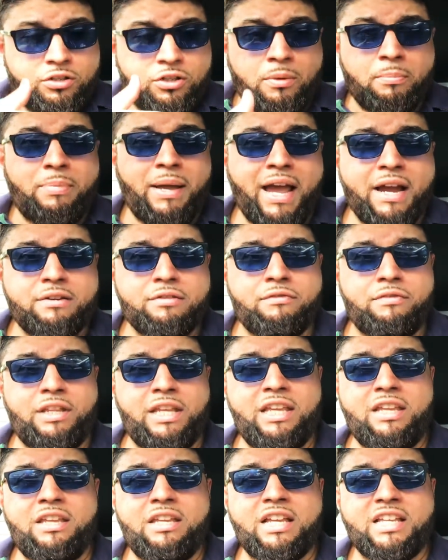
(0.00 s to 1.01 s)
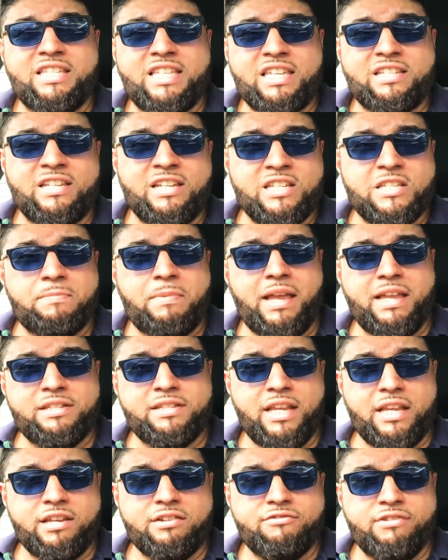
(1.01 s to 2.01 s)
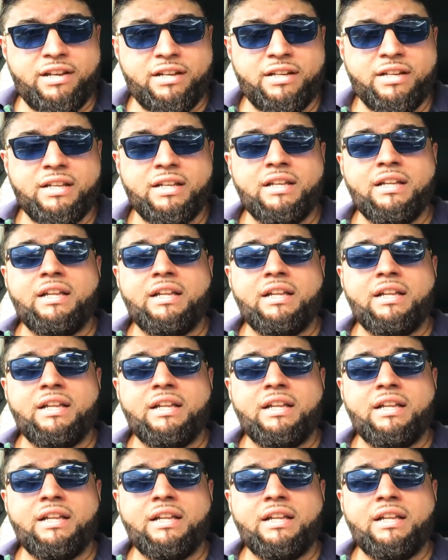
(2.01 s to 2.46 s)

jump out of the existing space that you're in.